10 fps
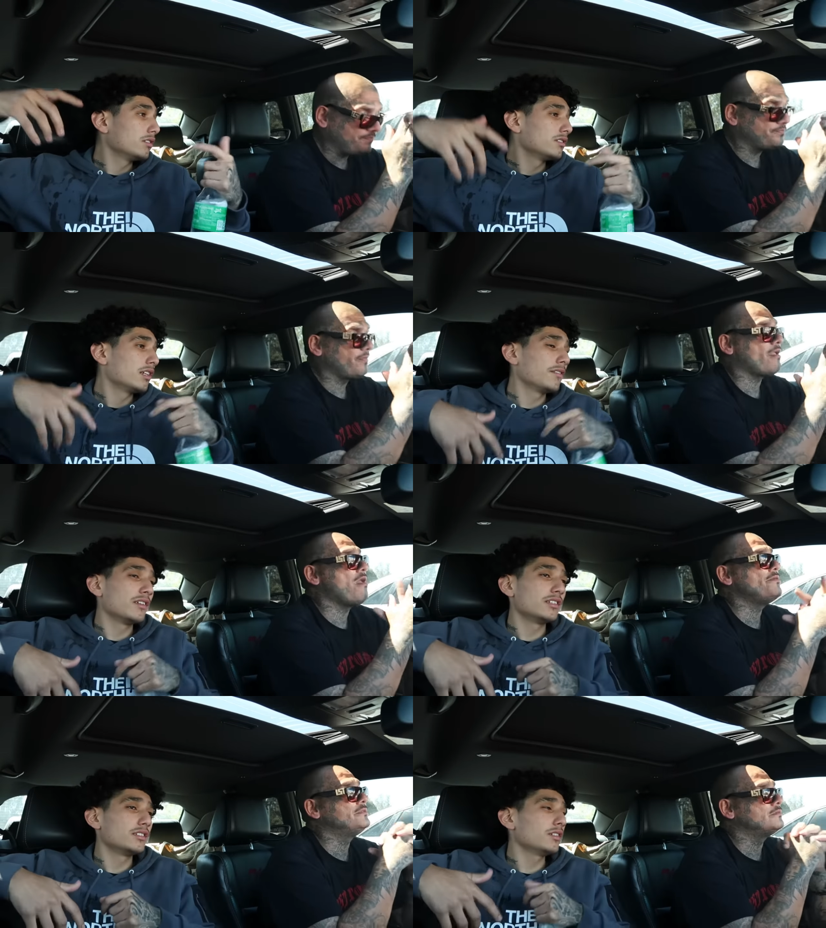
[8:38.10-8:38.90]
Speaker 1: It's not
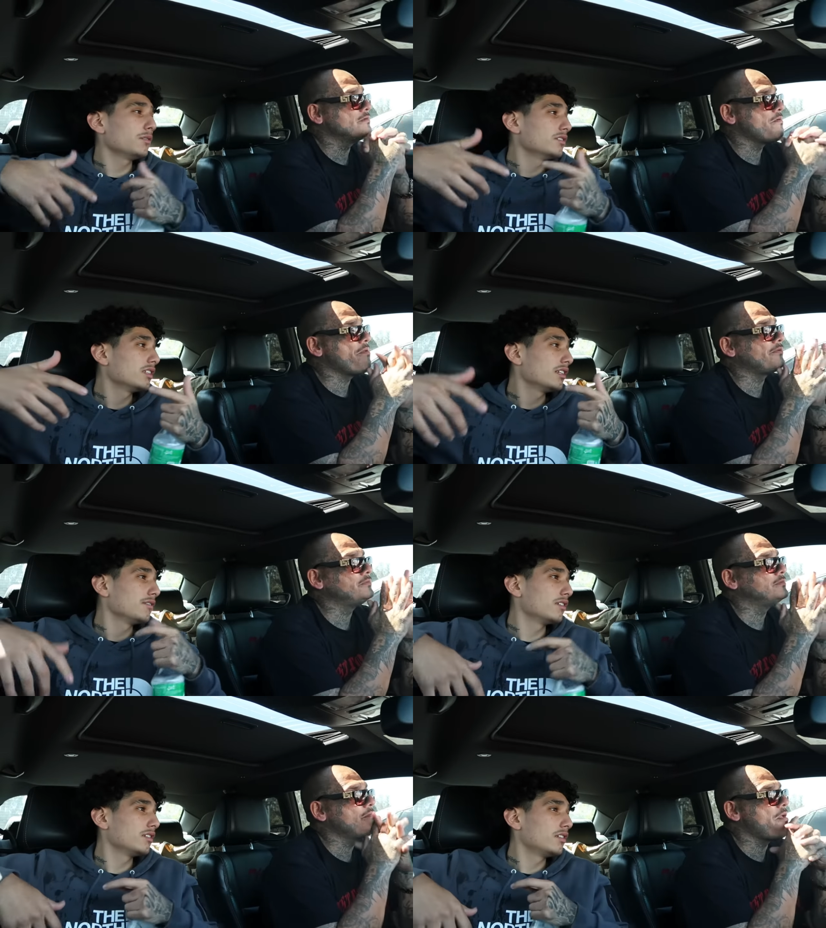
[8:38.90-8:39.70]
even that serious. not
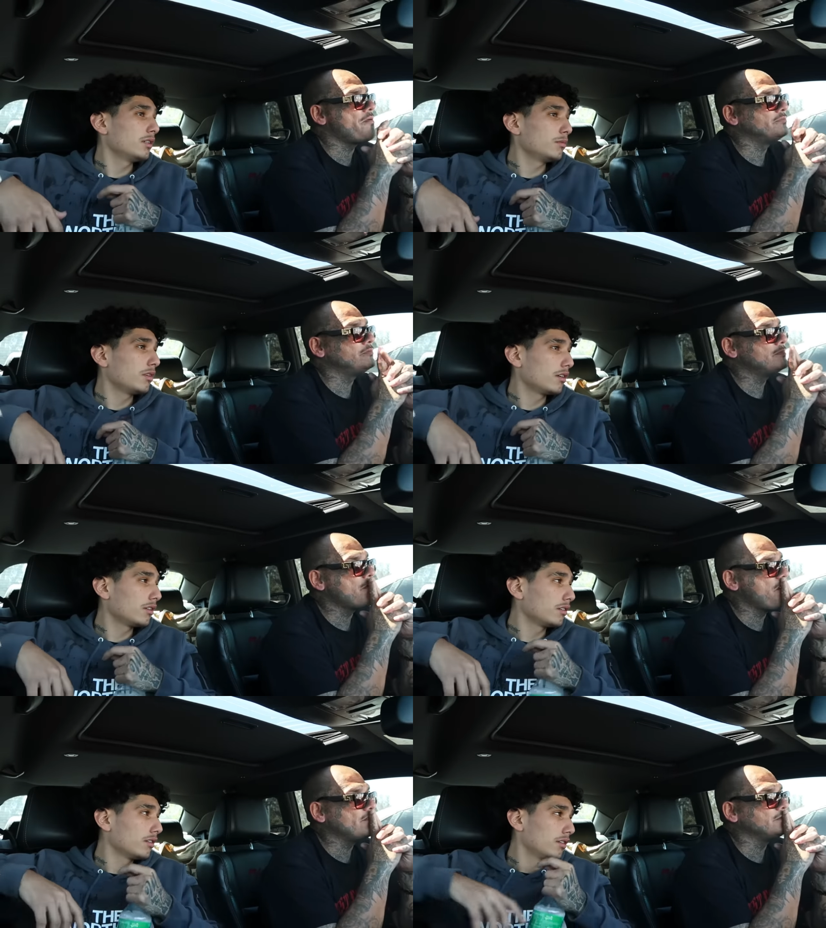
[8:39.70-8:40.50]
even that deep,
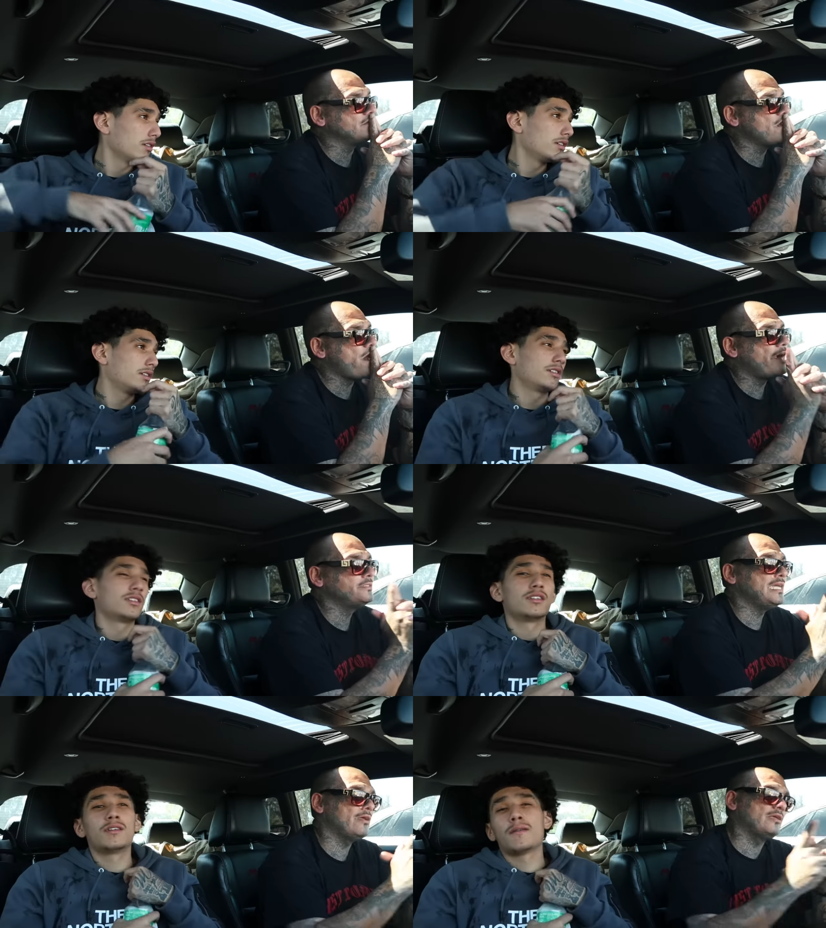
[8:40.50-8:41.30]
dog.
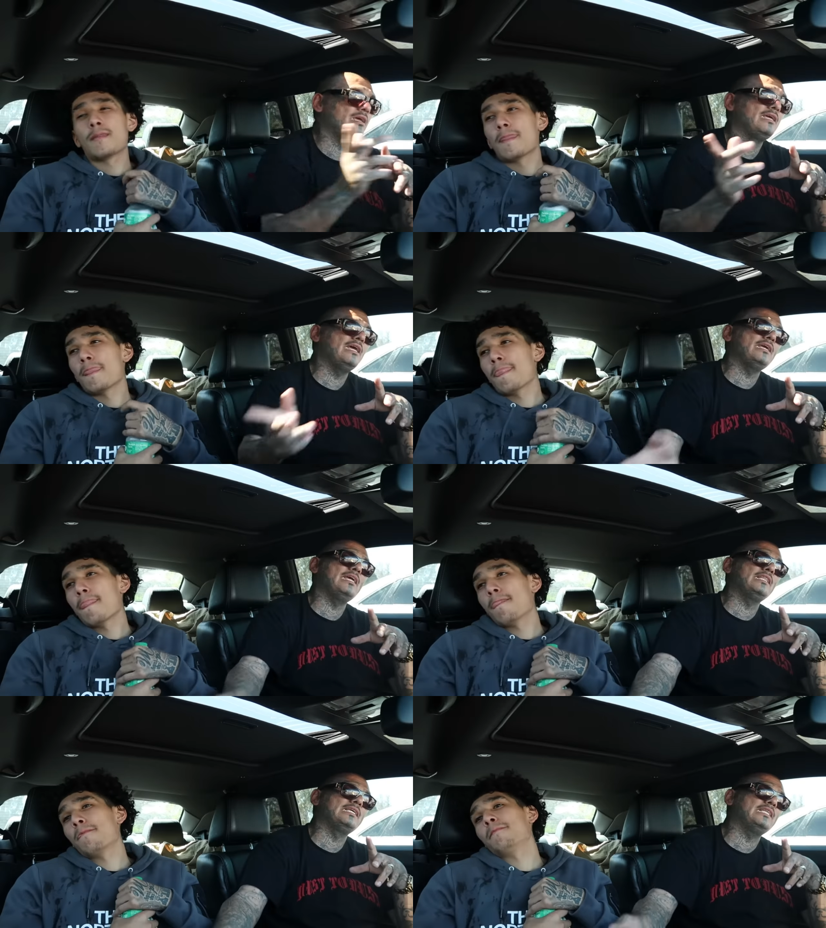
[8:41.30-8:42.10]
I'm trying. Get,
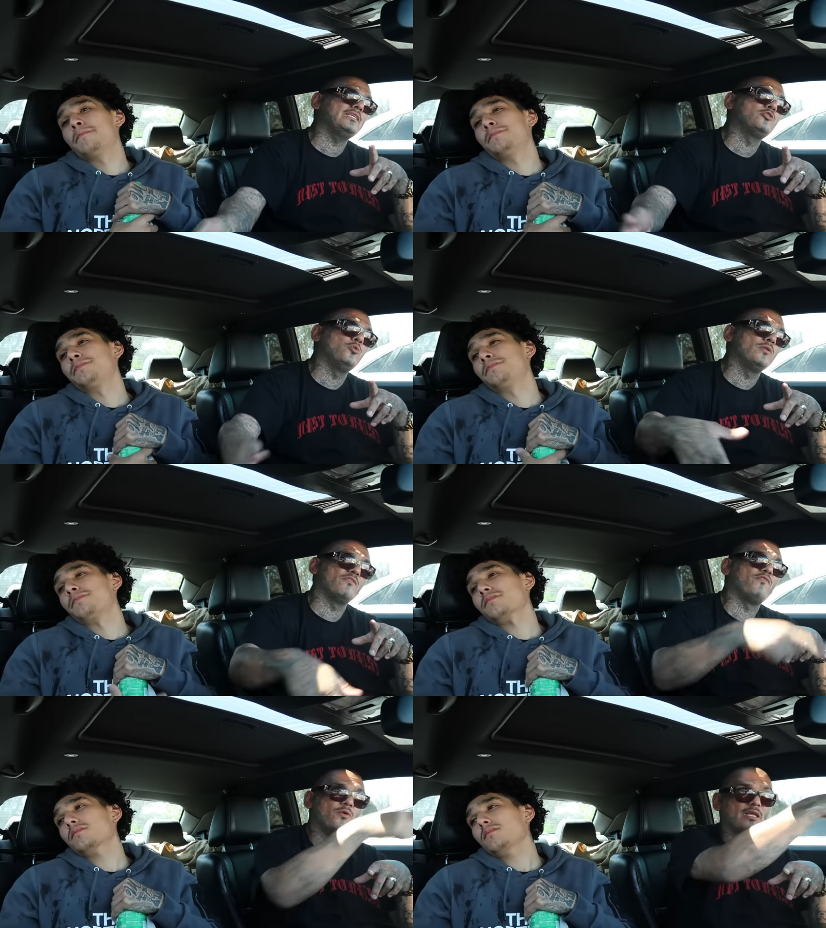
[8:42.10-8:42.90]
get, get, get the dude
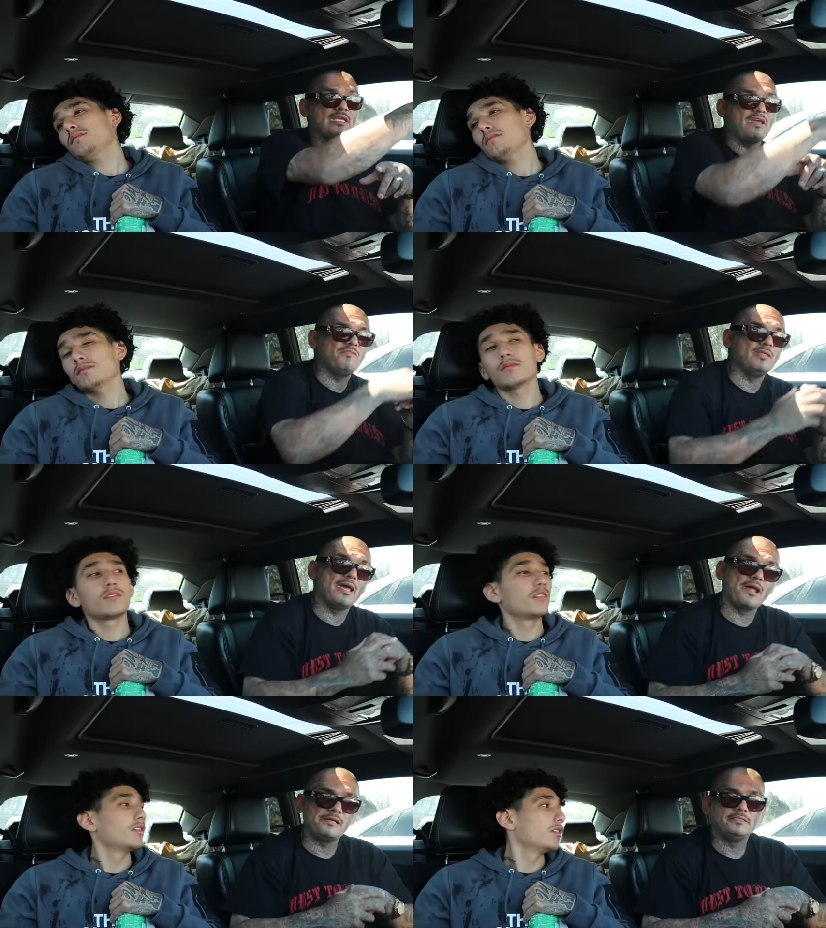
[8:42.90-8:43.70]
on the phone that gave
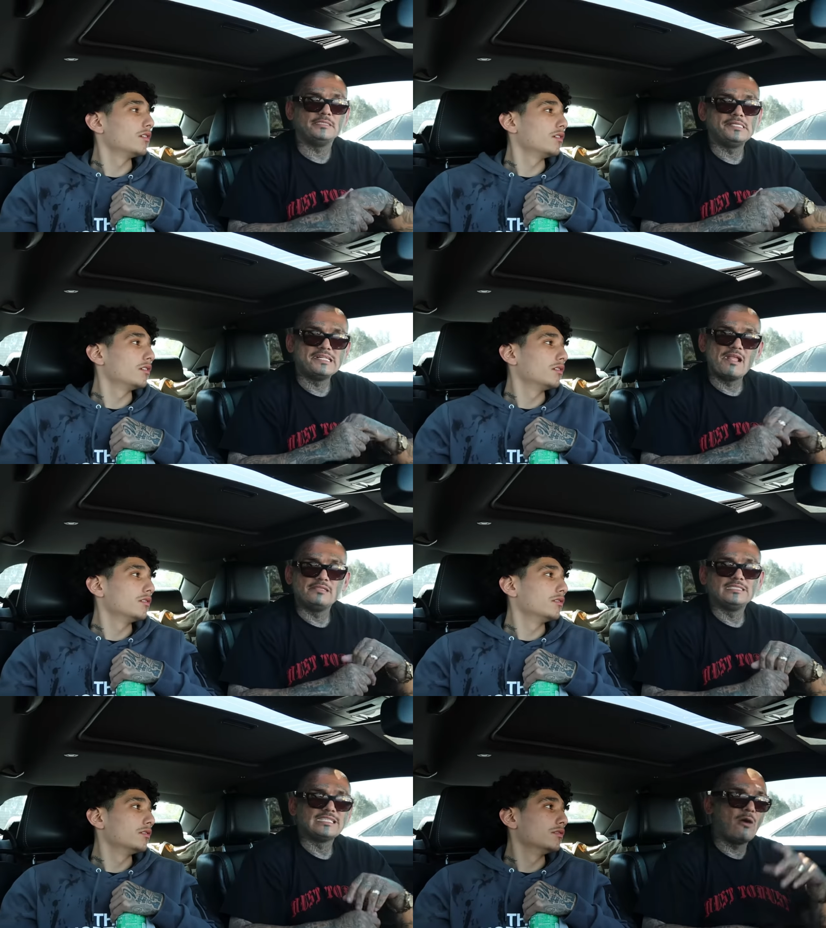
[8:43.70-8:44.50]
you that.
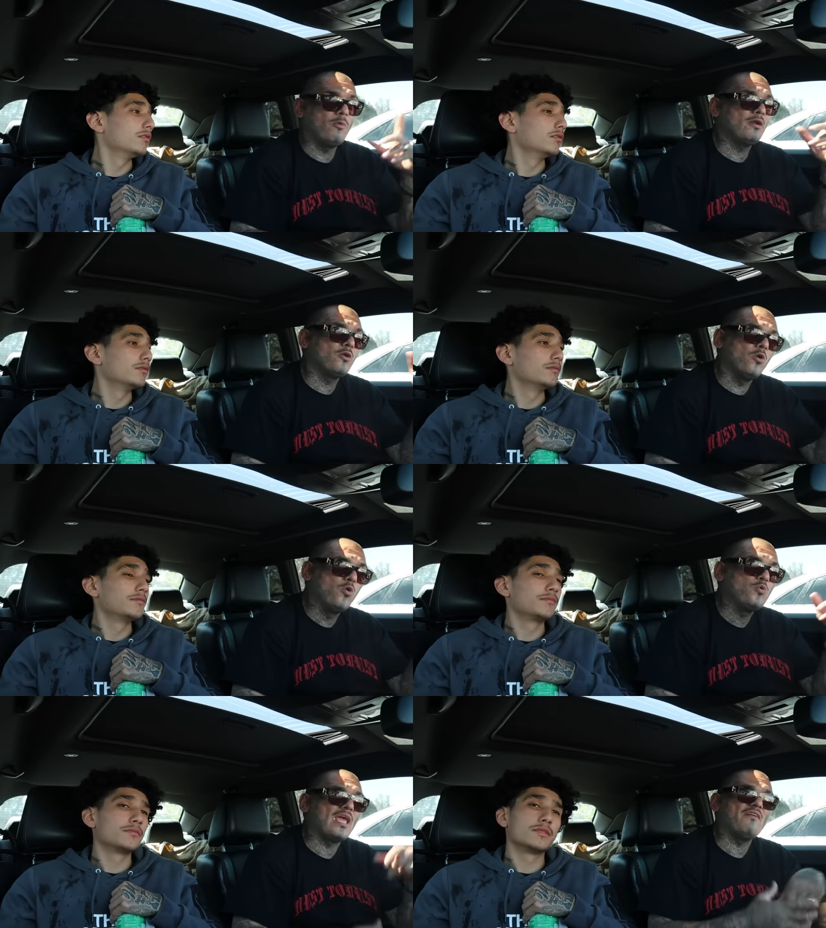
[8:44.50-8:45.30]
I want to know
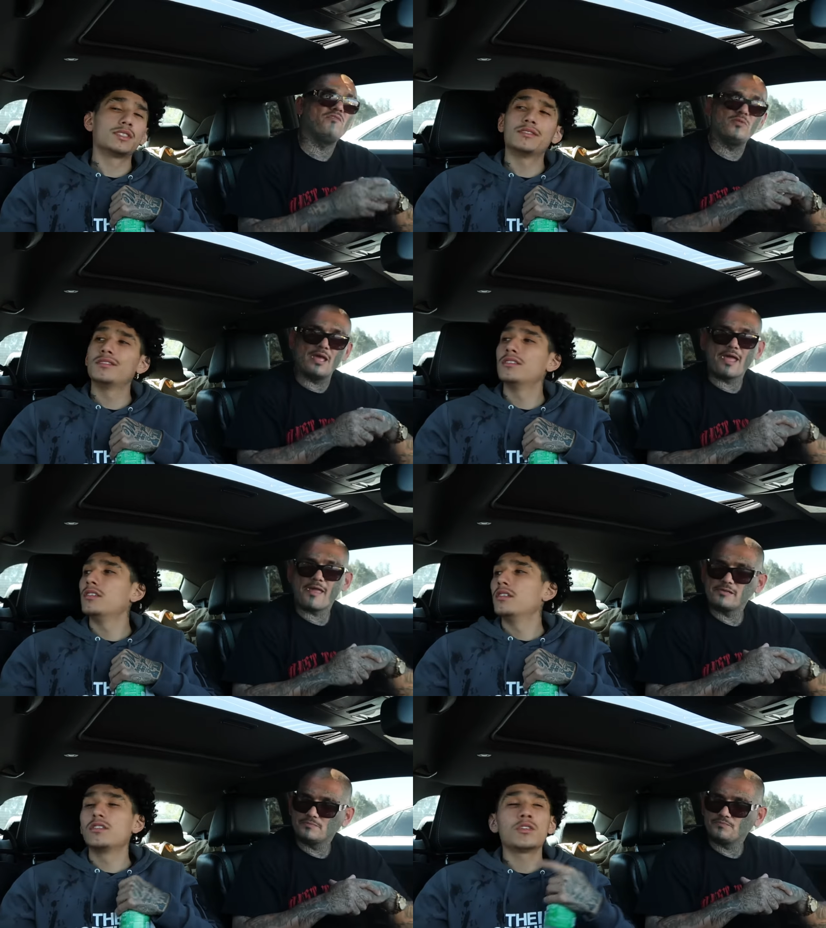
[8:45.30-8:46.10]
who gave you that.
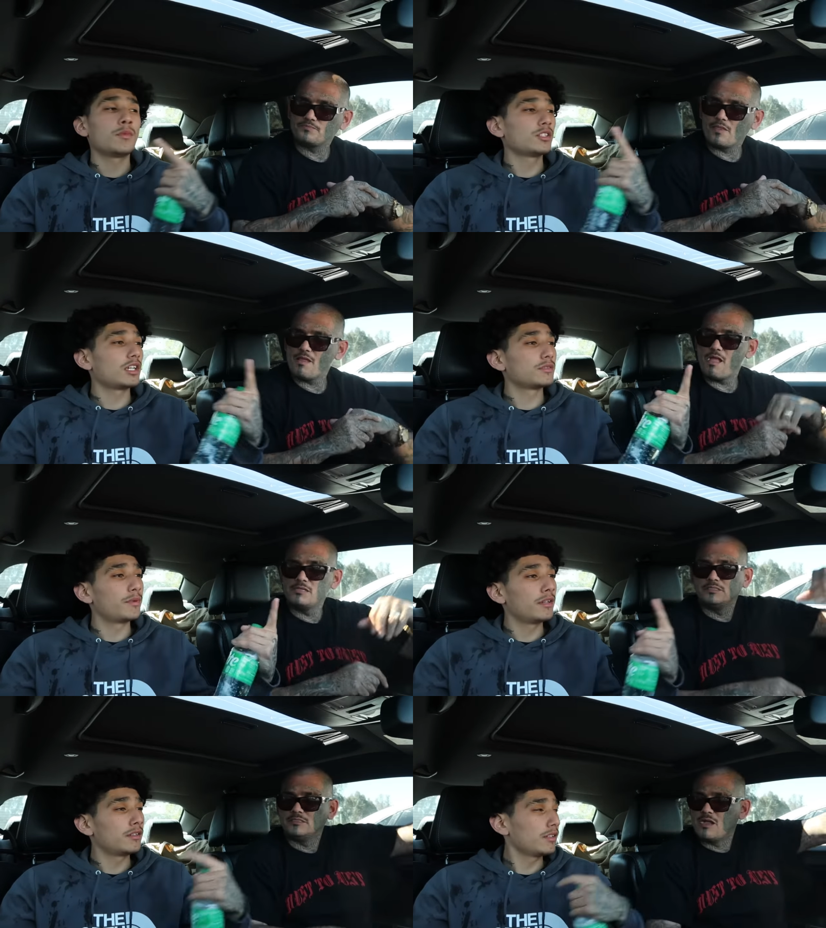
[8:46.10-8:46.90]
You know how much I
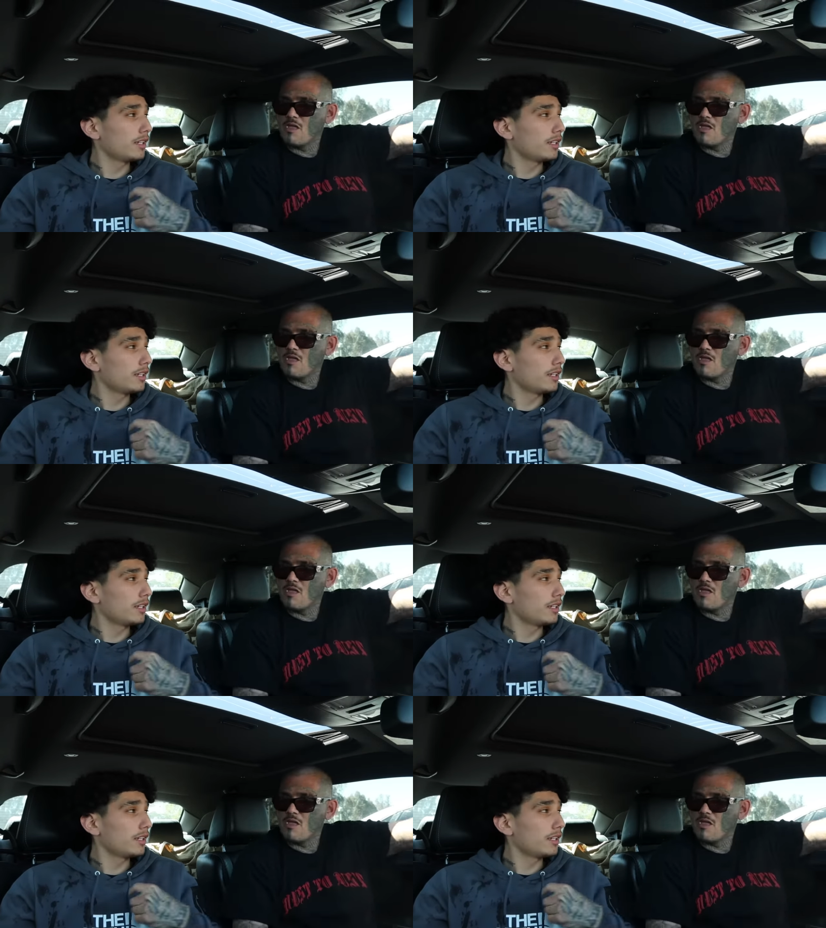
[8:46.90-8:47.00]
spent on